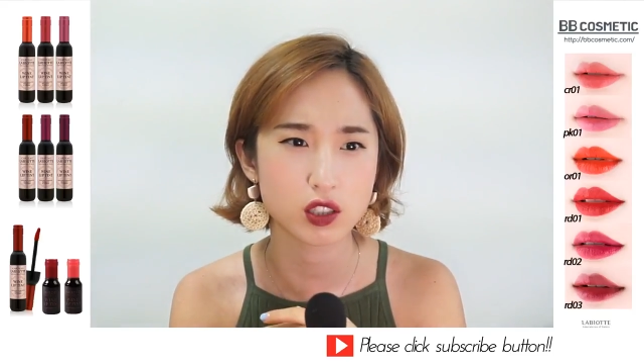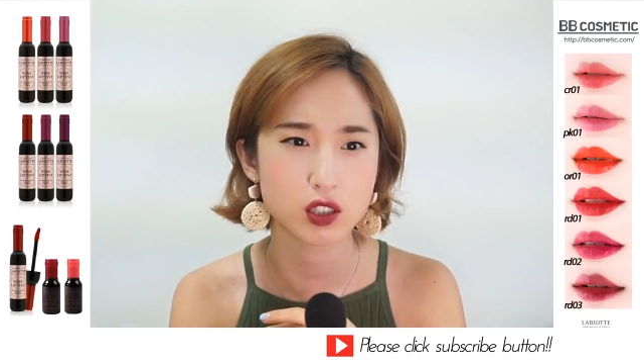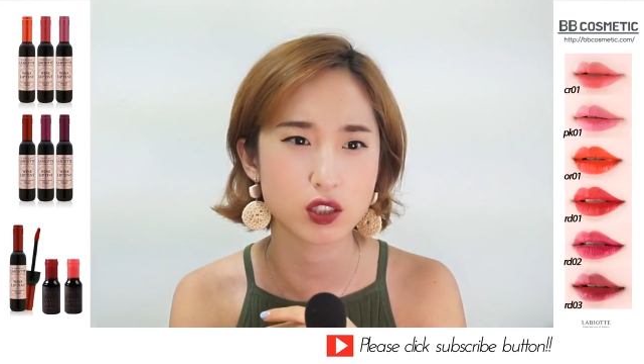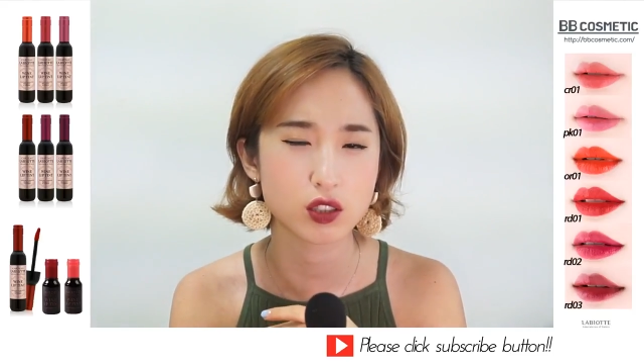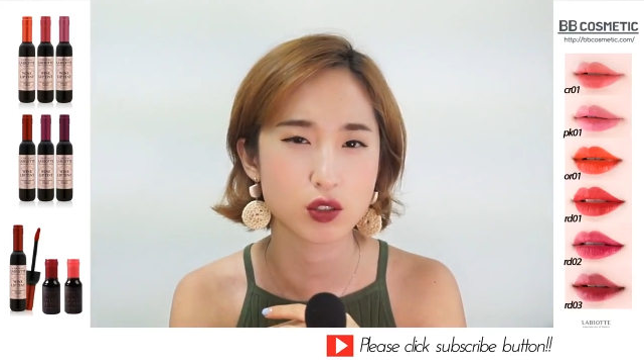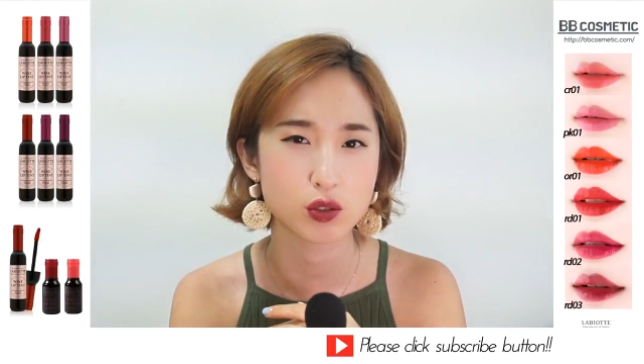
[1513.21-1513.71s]

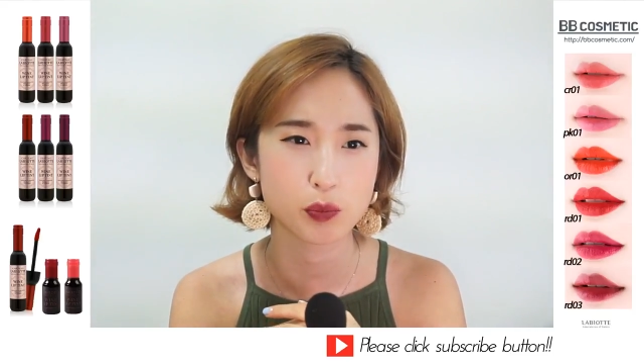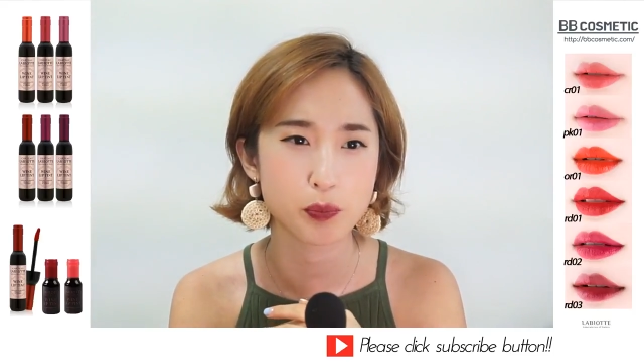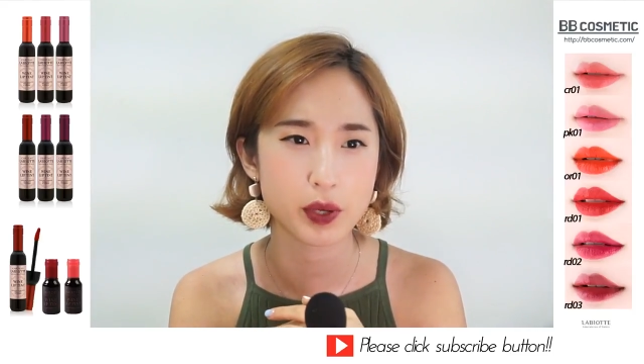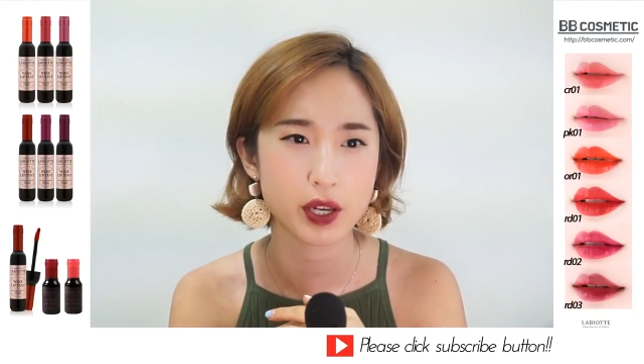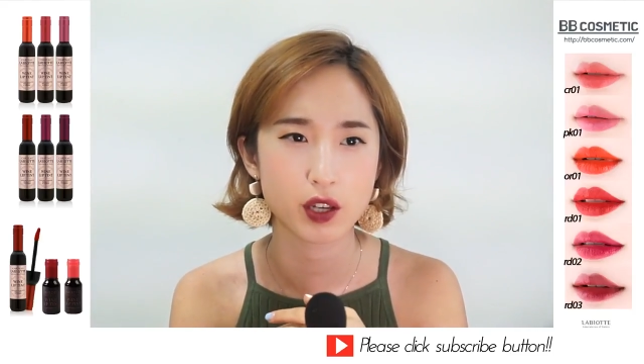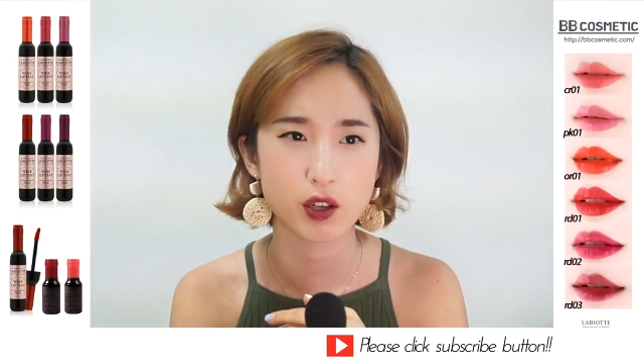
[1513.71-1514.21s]
to
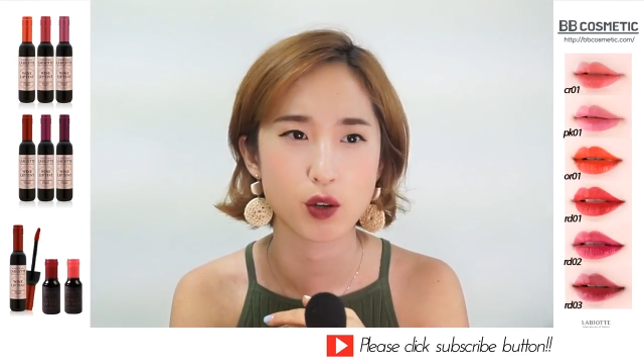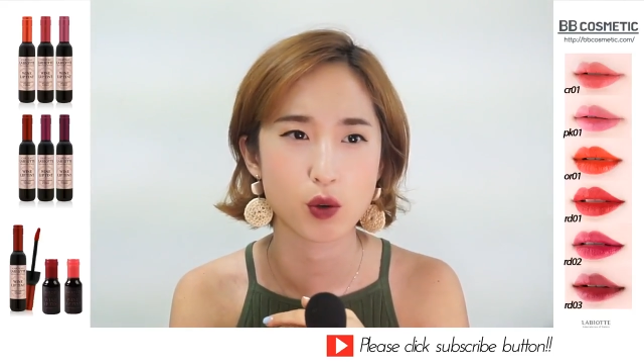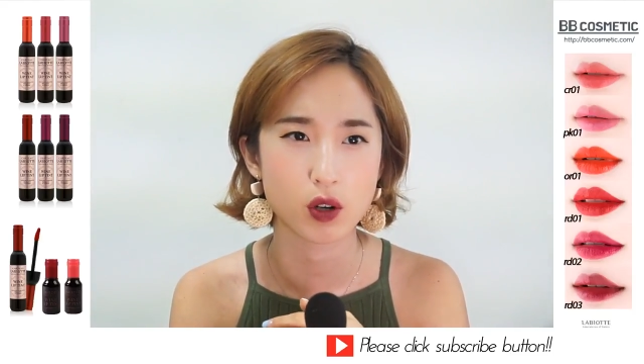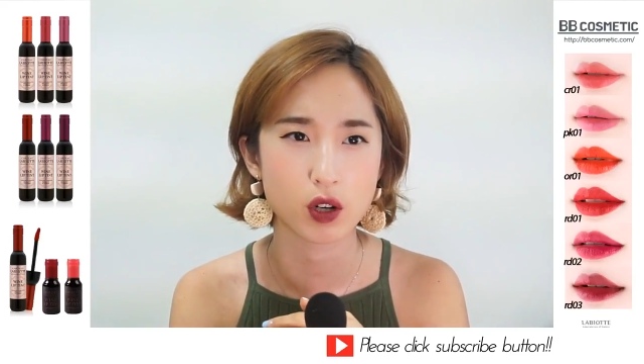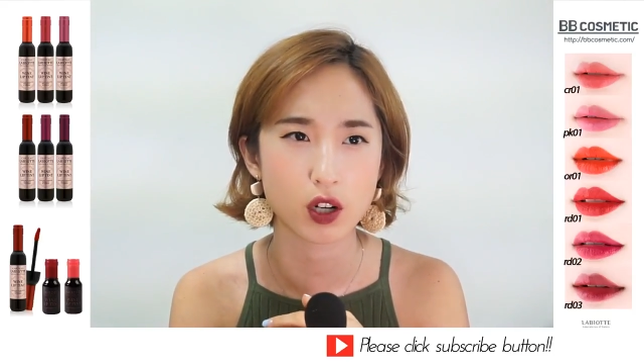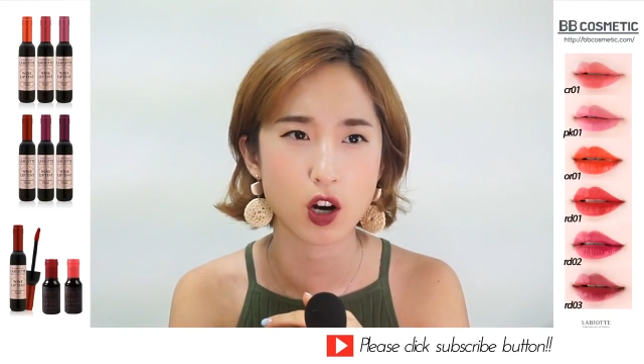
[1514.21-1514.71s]
pick
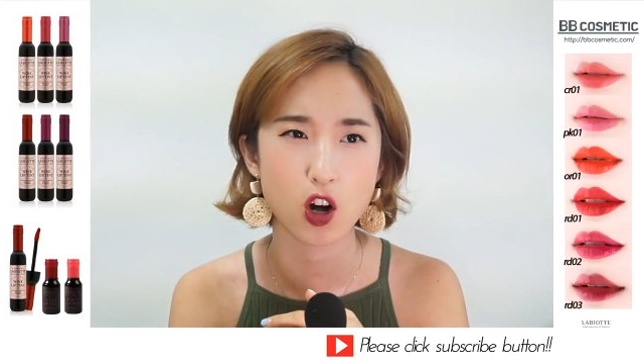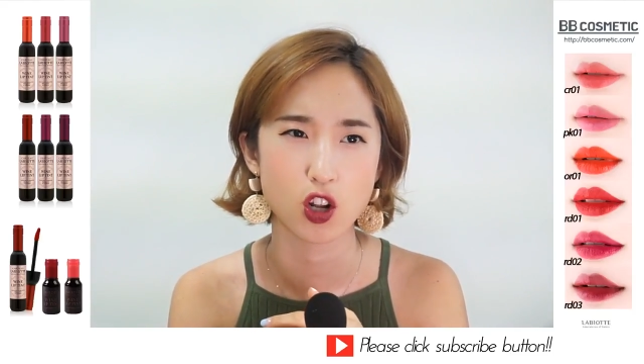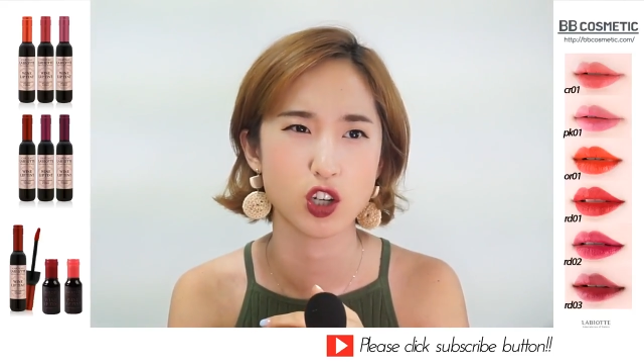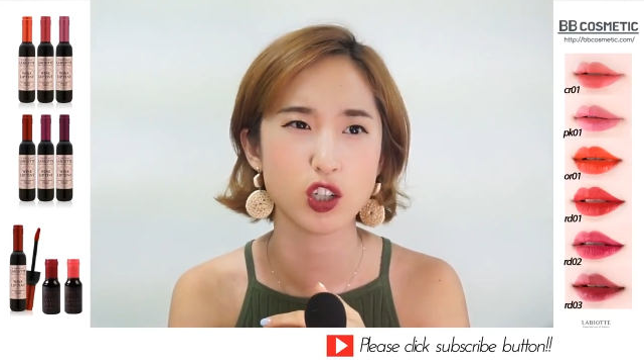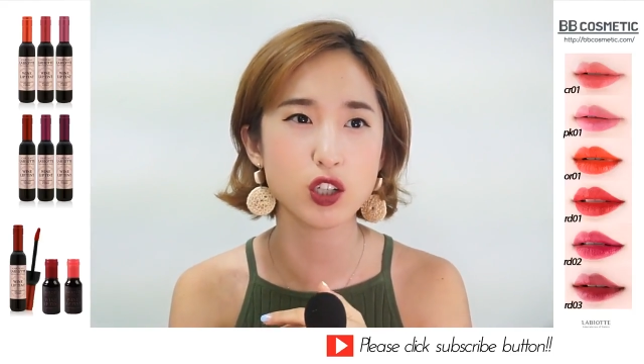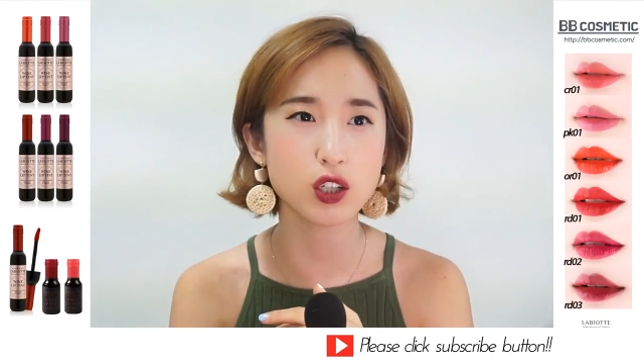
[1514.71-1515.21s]
your
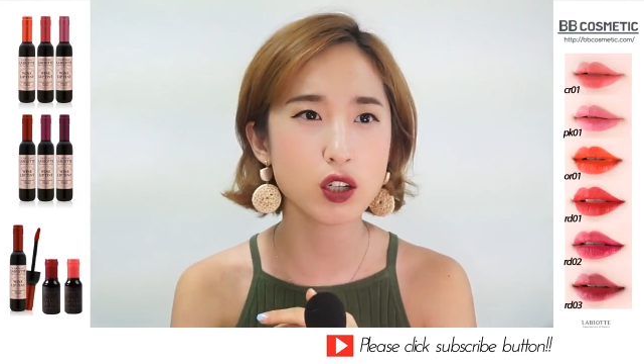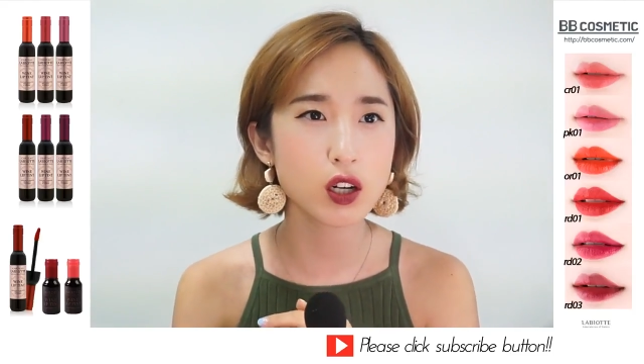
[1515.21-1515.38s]
color.